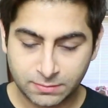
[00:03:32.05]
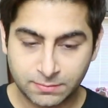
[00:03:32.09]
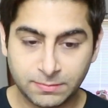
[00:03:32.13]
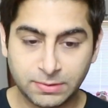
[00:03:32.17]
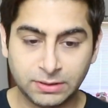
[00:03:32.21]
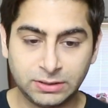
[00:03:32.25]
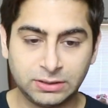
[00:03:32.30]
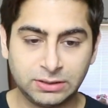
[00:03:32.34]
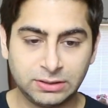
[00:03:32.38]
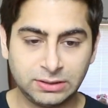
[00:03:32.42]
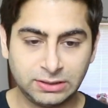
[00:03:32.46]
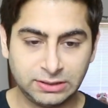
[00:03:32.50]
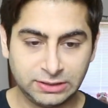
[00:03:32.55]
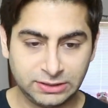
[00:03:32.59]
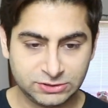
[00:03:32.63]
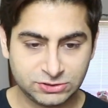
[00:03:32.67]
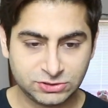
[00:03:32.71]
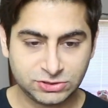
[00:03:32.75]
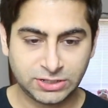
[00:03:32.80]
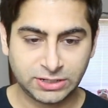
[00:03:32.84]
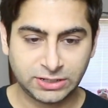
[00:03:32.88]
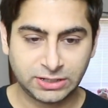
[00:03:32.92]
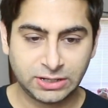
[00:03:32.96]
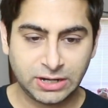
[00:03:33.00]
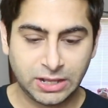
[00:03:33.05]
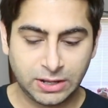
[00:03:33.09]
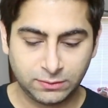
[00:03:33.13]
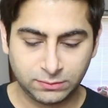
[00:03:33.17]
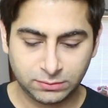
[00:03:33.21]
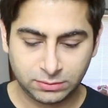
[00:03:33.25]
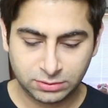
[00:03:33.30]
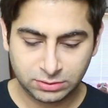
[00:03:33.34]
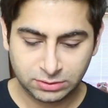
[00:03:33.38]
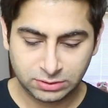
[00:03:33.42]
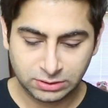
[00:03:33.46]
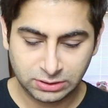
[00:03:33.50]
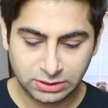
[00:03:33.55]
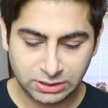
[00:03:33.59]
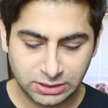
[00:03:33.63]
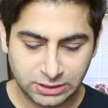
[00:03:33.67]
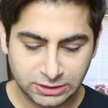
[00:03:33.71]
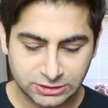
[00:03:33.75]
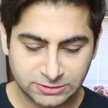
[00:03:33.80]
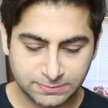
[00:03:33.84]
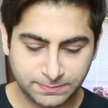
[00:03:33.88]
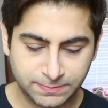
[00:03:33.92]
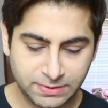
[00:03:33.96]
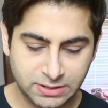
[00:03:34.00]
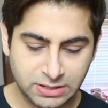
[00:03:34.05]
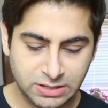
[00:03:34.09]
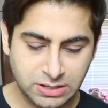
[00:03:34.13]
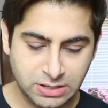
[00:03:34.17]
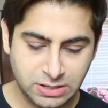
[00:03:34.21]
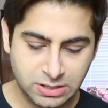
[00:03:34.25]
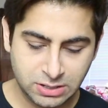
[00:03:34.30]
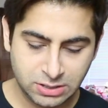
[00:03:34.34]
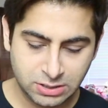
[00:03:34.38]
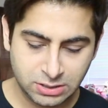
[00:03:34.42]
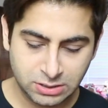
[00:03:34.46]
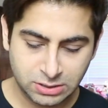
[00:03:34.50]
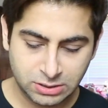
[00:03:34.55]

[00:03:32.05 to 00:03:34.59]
But let's check it out. D S P